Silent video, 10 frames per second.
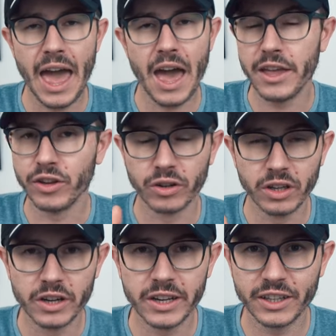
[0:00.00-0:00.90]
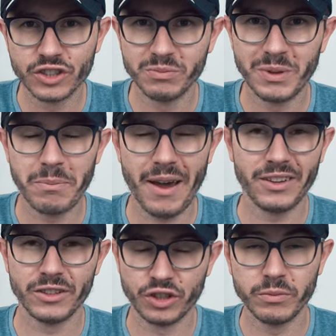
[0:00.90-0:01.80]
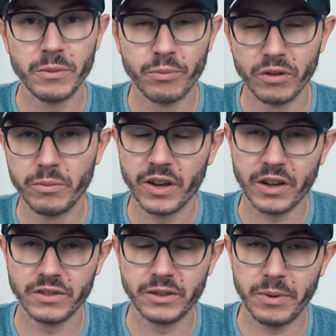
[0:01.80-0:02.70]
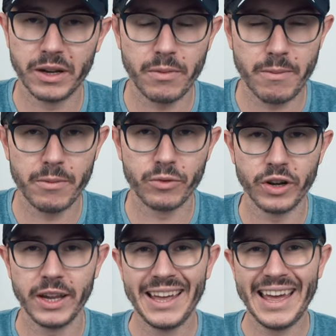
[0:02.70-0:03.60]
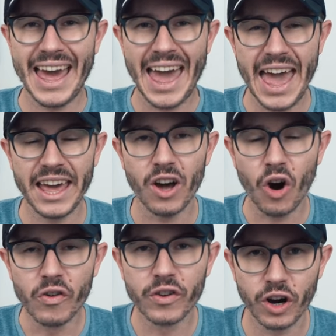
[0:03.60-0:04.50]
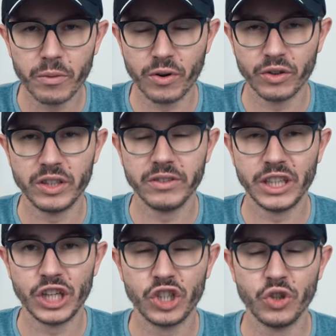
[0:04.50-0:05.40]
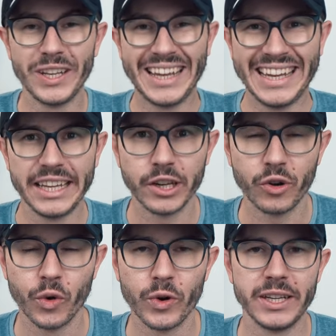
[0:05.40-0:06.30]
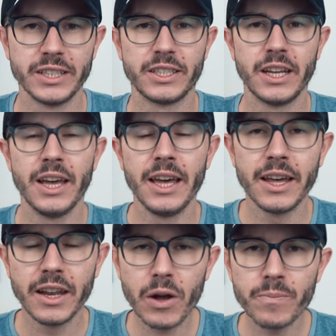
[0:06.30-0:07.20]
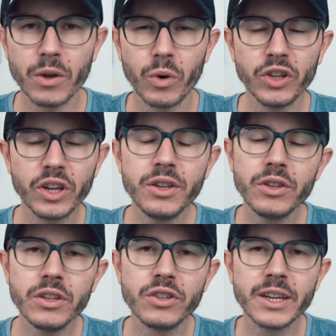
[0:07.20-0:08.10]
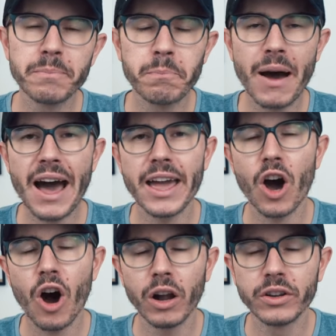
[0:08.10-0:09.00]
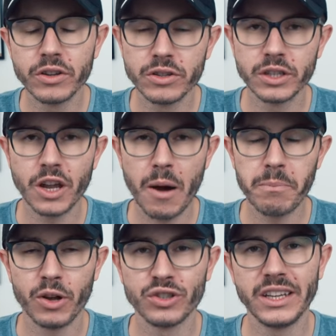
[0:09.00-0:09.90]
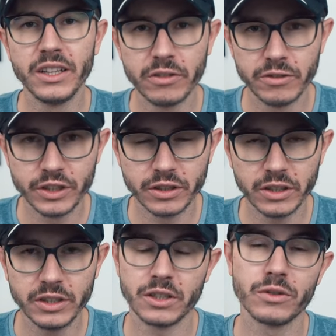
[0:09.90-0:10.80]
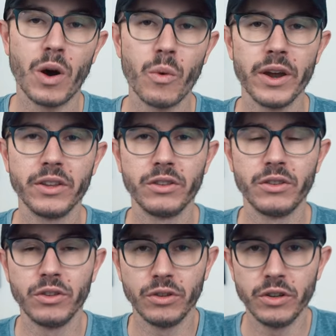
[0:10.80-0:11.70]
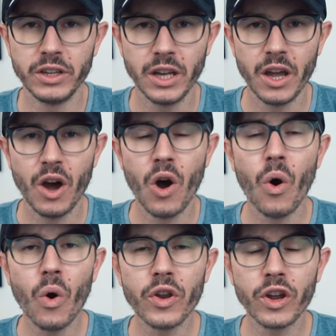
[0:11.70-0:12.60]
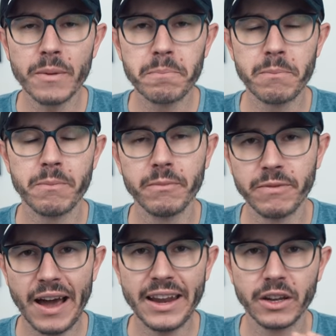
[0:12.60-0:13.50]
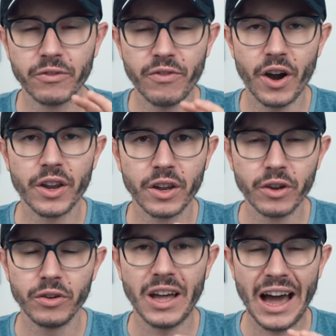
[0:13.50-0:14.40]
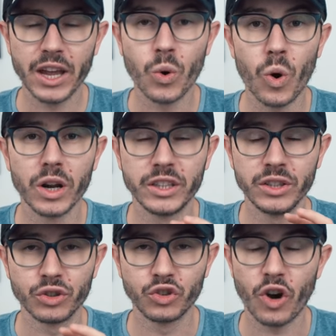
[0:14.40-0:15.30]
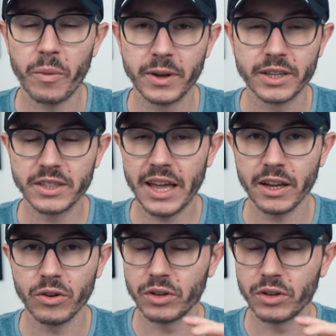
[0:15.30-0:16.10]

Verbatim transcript: Your learning should be better, should be improved because of the better memory, and overall productivity should increase. Now, what you can do is you can buy all those compounds individually. There's one way to do it, or you can find a very good high quality nootropic stack